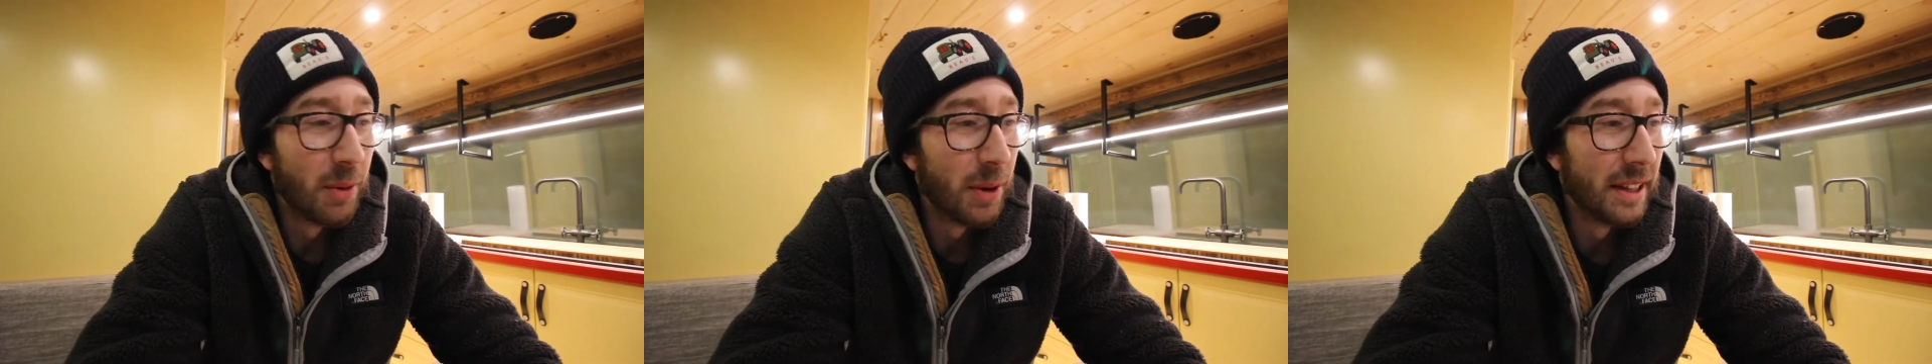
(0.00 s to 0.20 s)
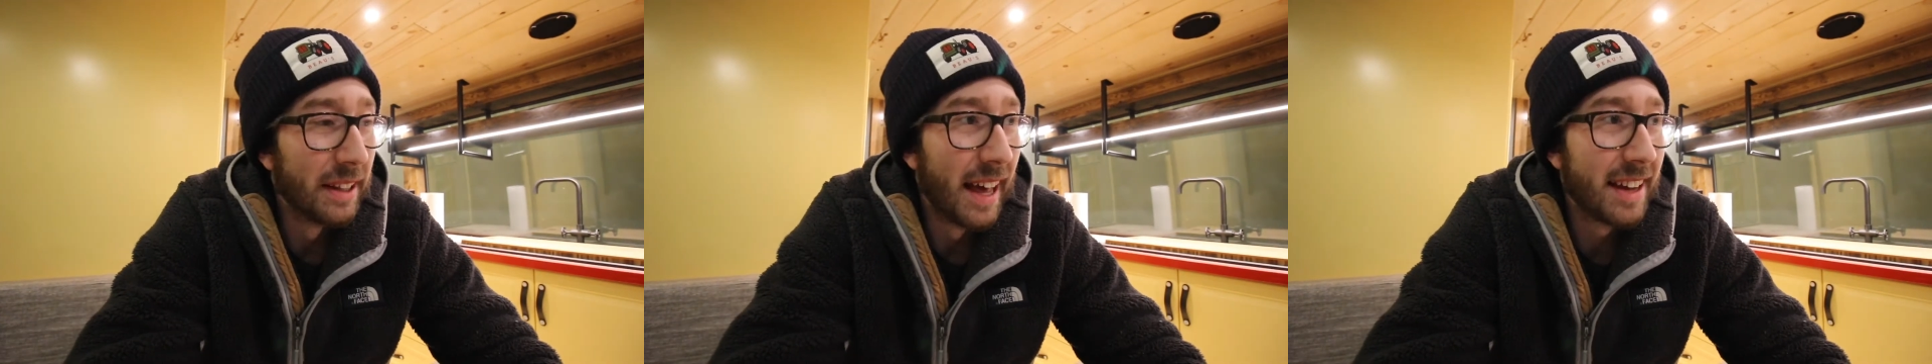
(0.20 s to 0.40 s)

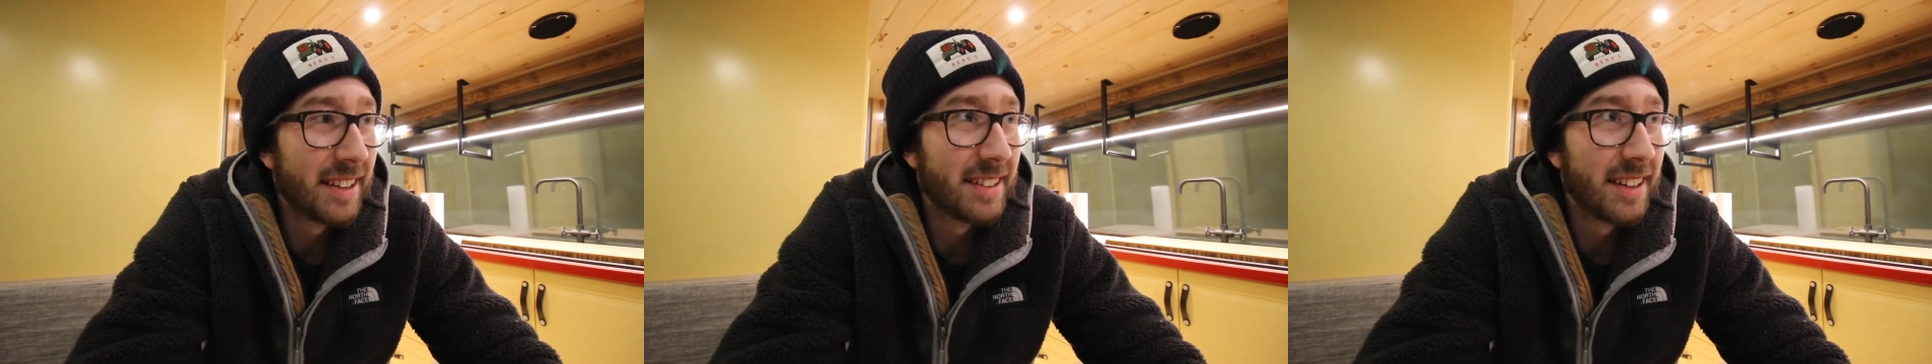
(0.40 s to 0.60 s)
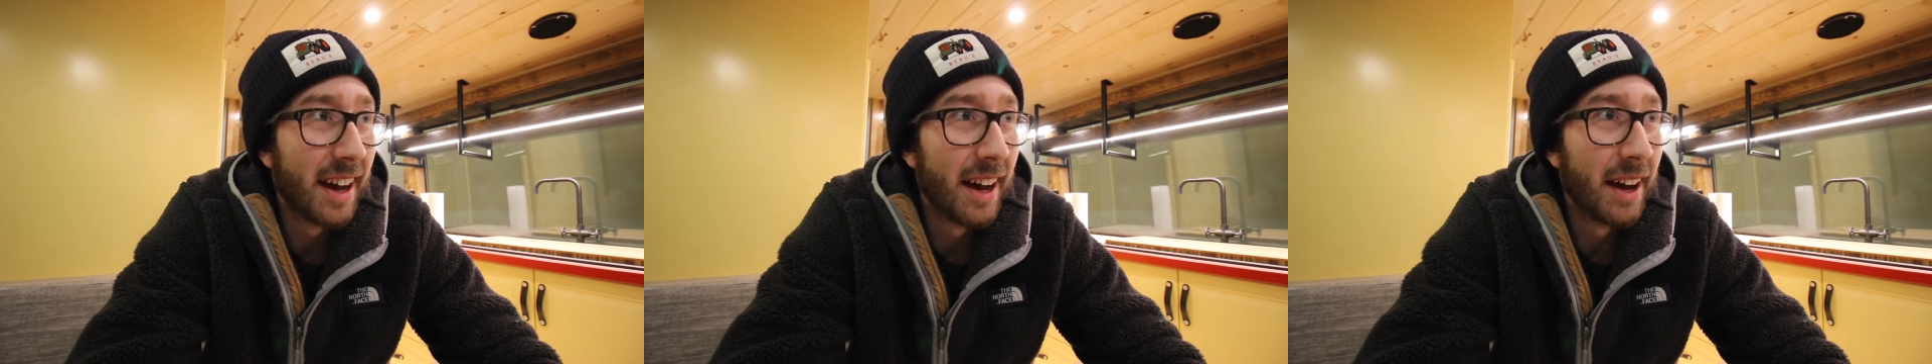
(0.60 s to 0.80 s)
We
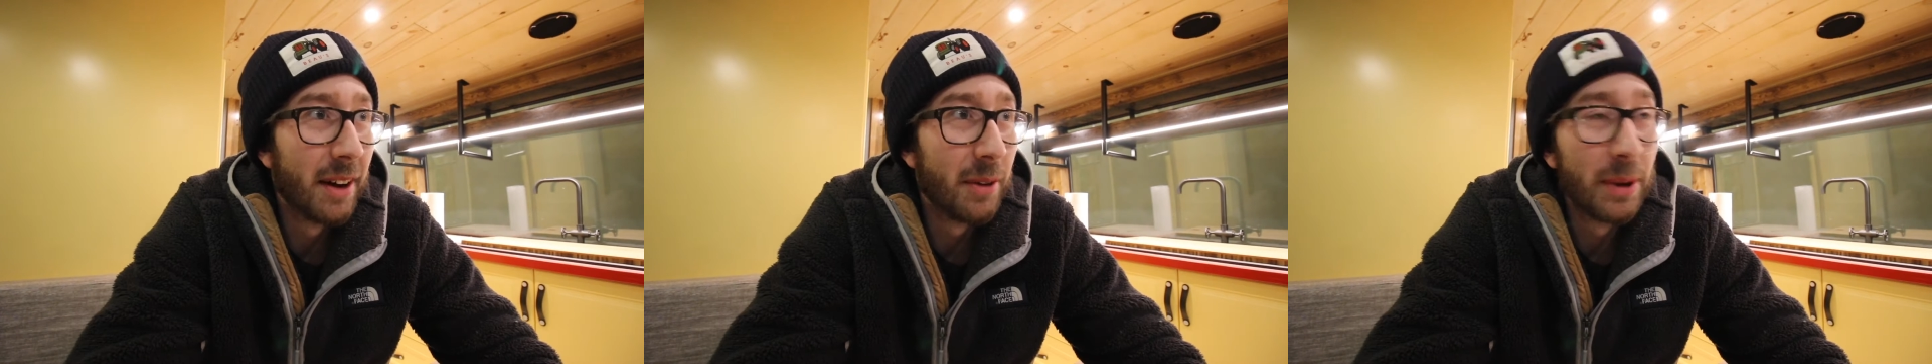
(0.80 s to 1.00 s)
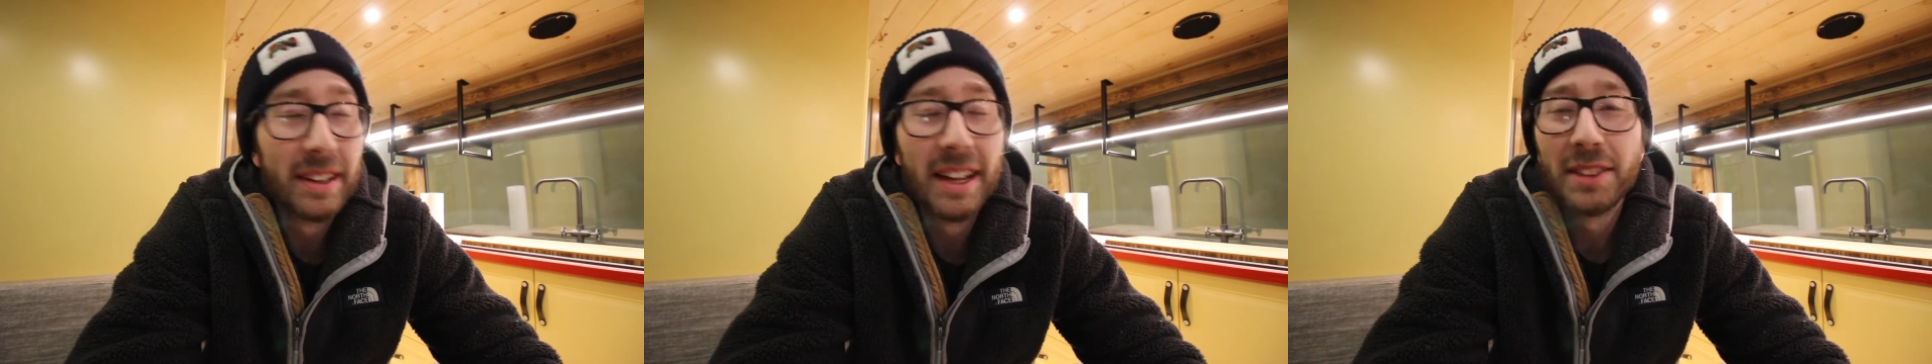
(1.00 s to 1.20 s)
let
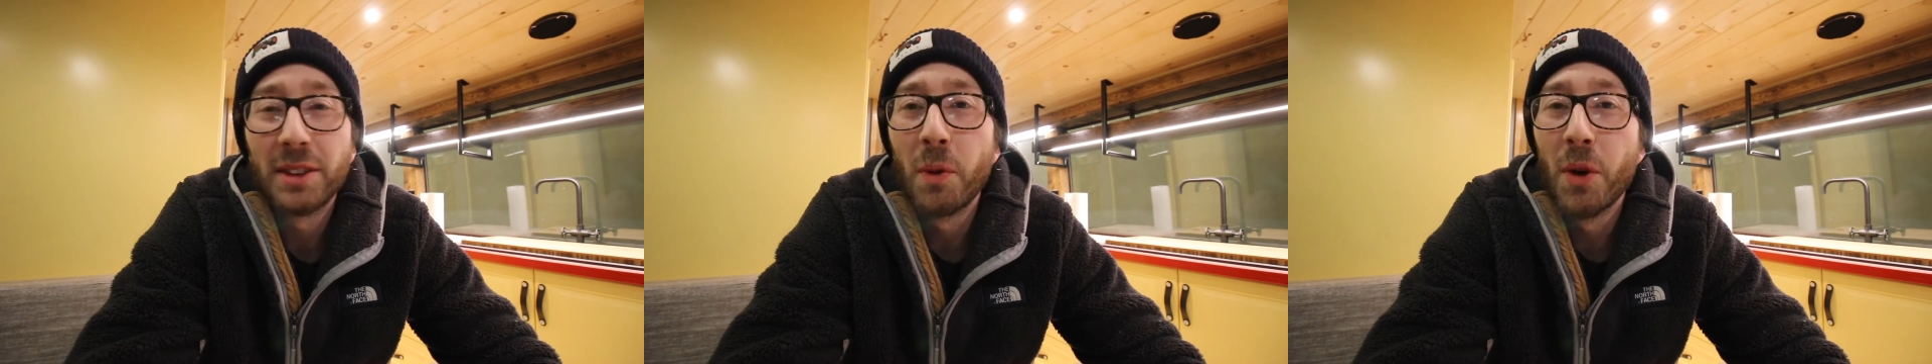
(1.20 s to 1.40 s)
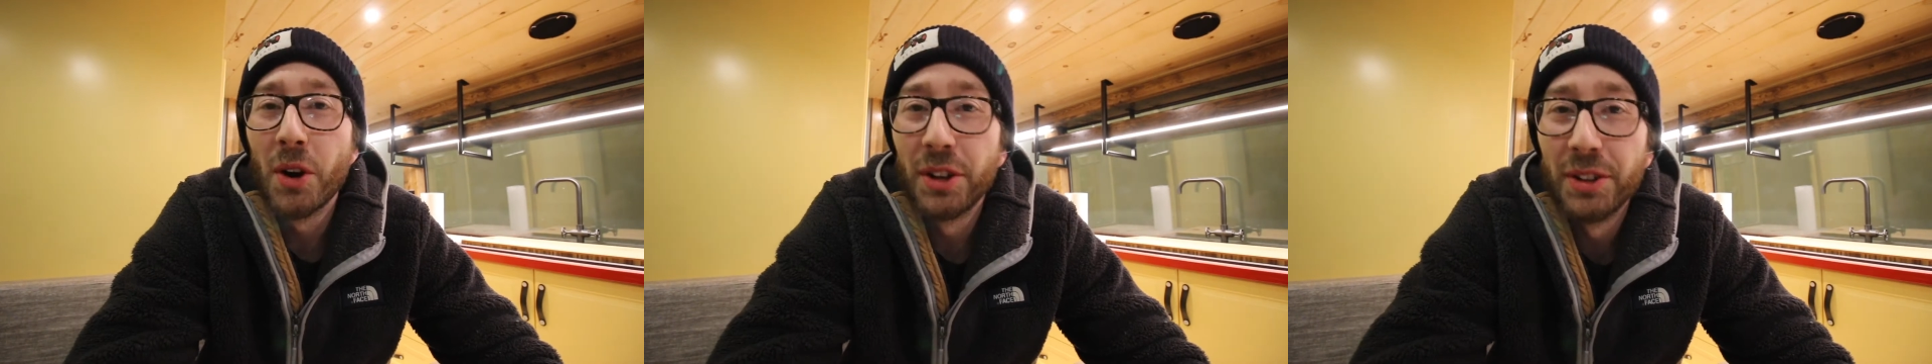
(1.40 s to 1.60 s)

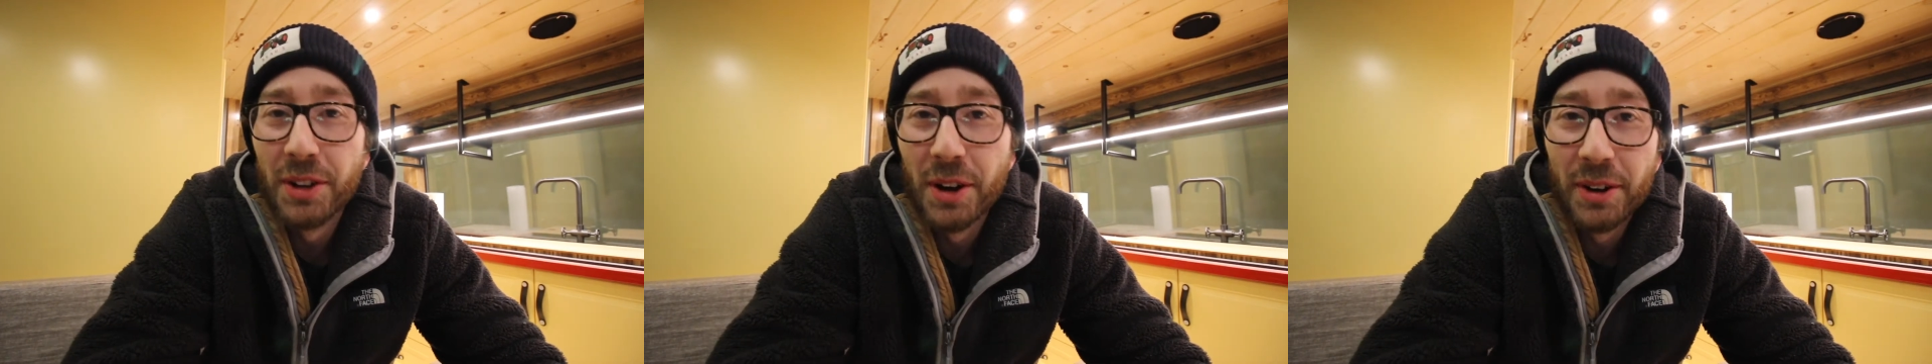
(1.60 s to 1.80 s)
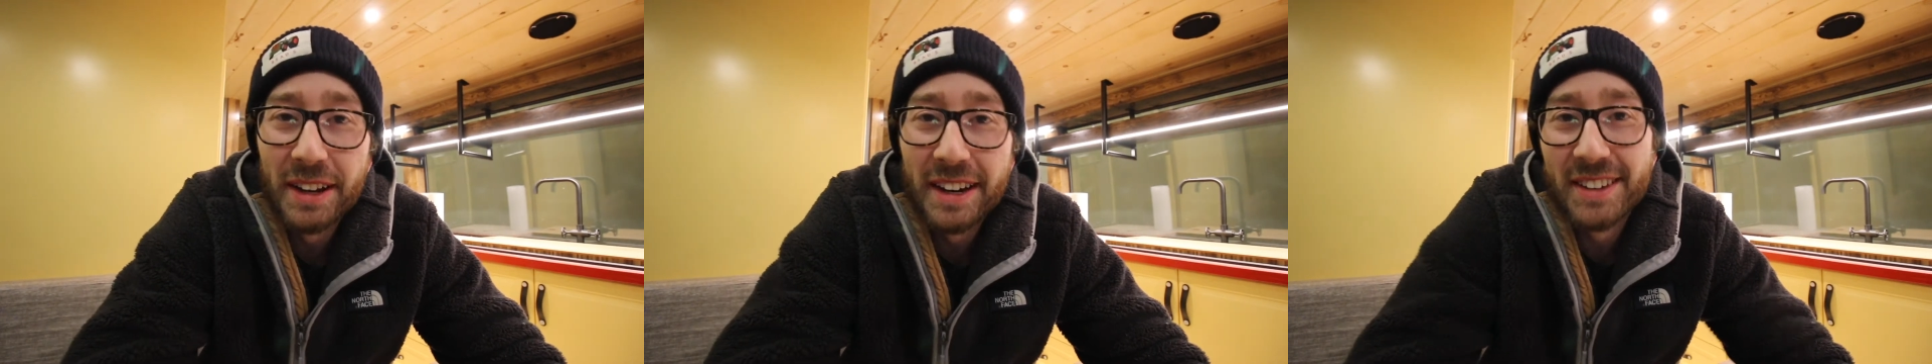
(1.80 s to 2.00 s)
the world
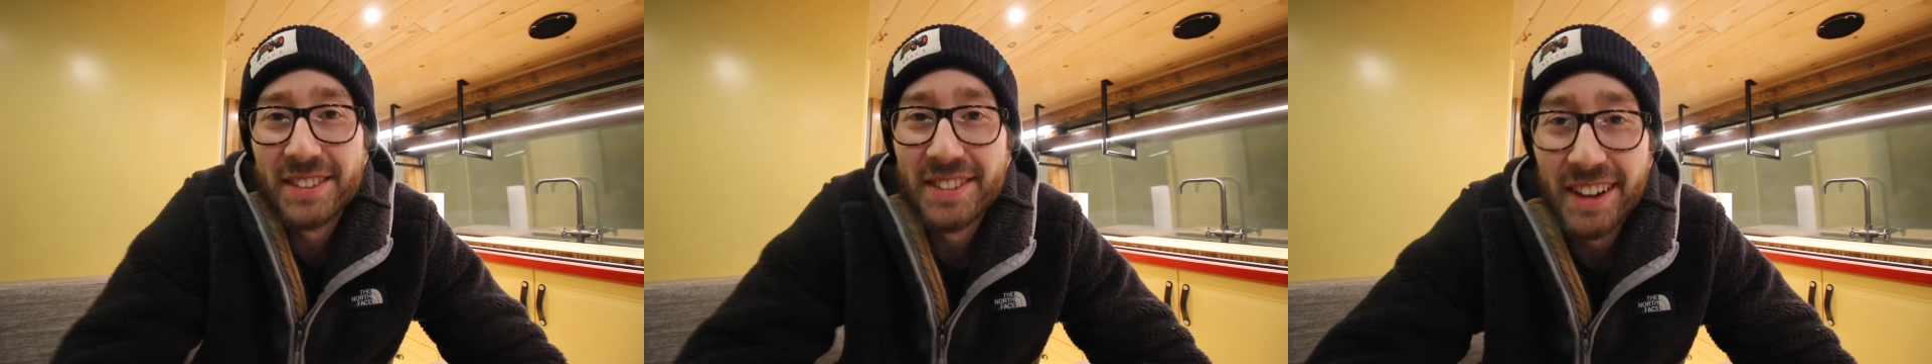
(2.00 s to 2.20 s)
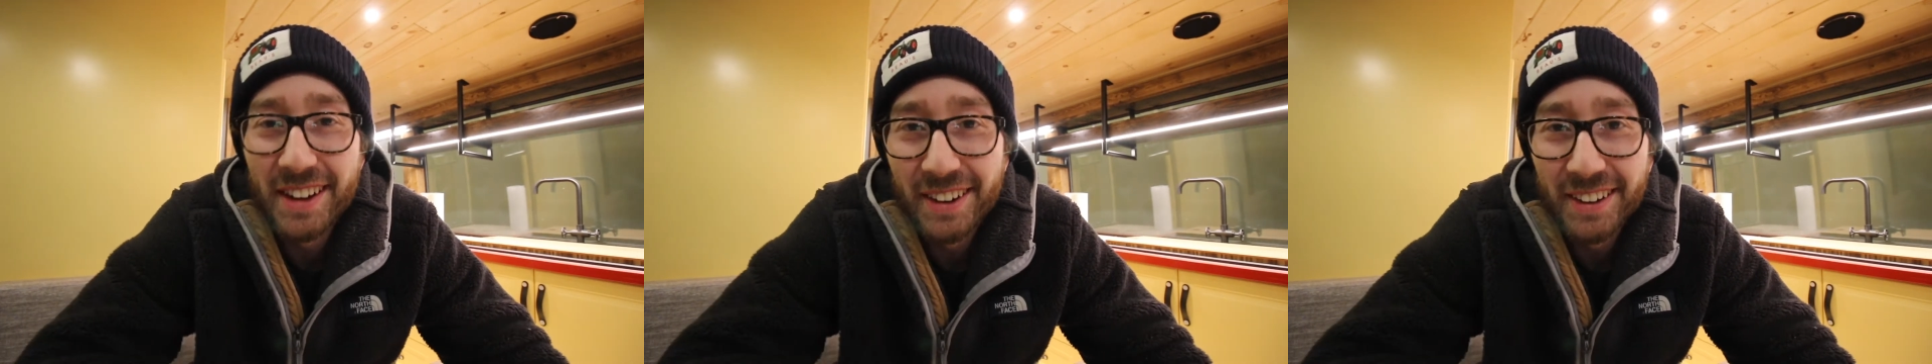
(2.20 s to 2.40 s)
know that he's
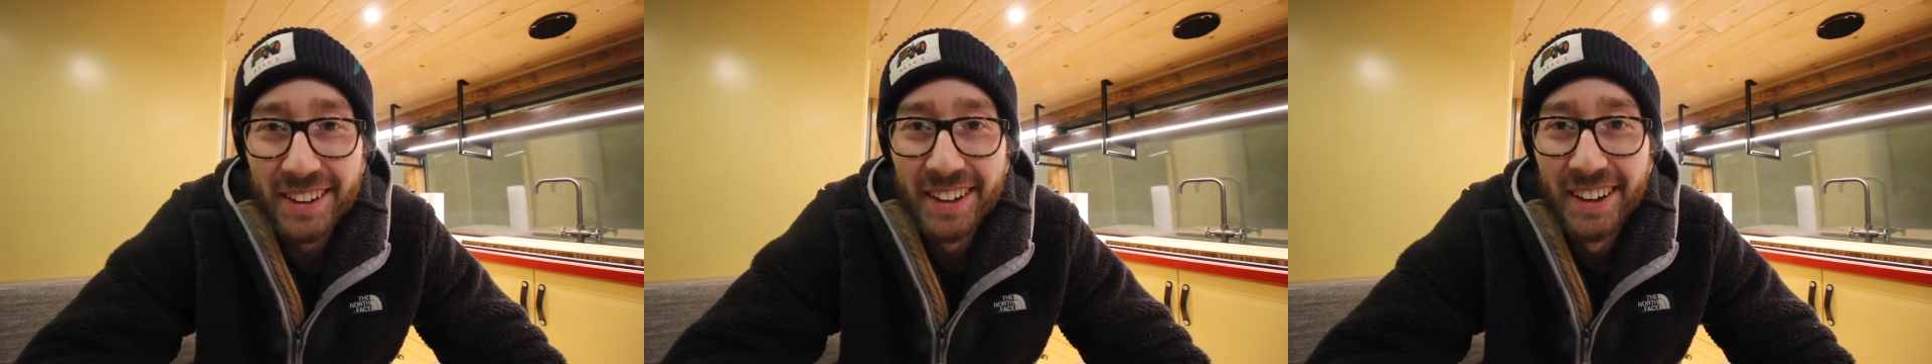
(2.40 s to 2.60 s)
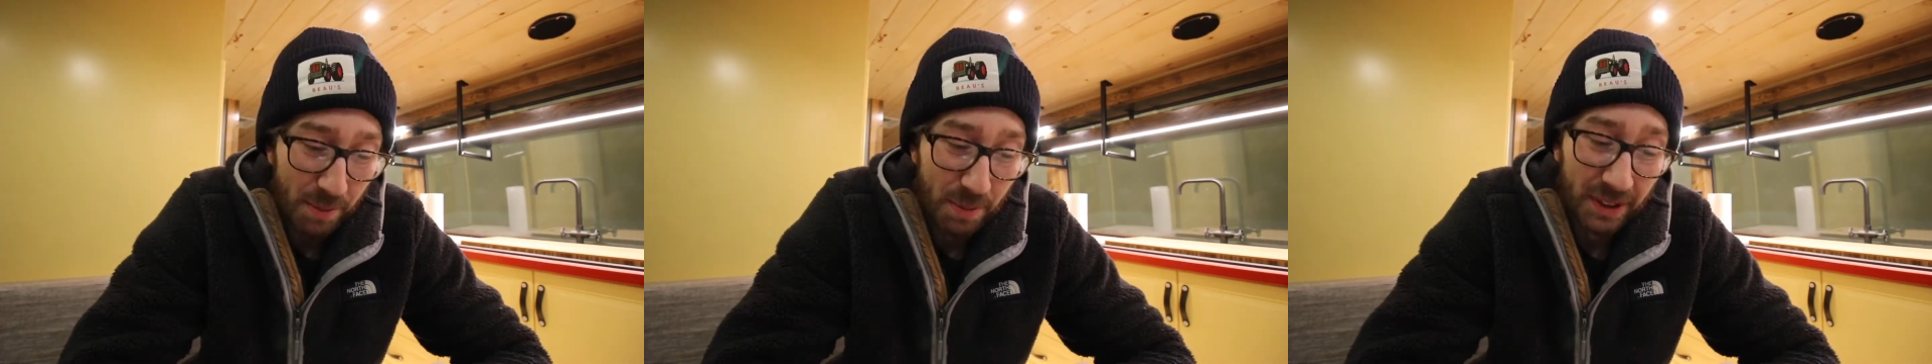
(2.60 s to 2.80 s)
single.